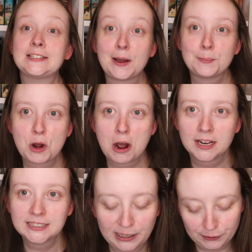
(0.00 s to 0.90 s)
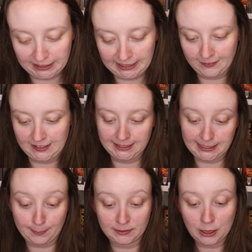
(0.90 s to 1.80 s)
if I'm not pronouncing any of these
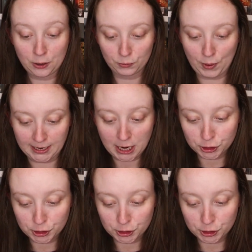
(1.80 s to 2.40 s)
names Right.